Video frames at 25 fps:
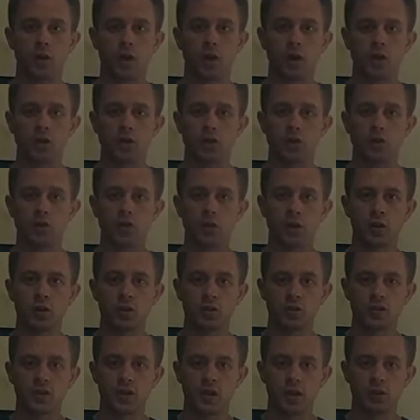just
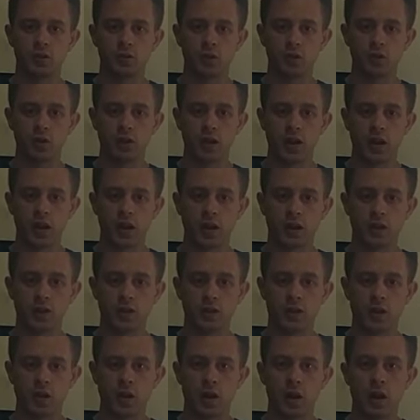want to tell you that
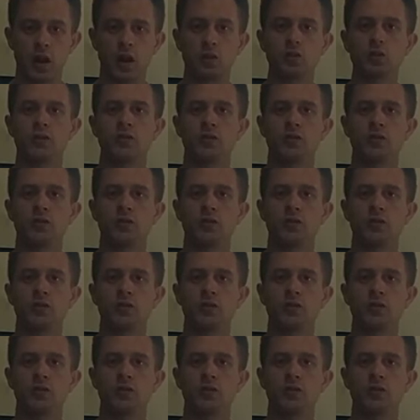I was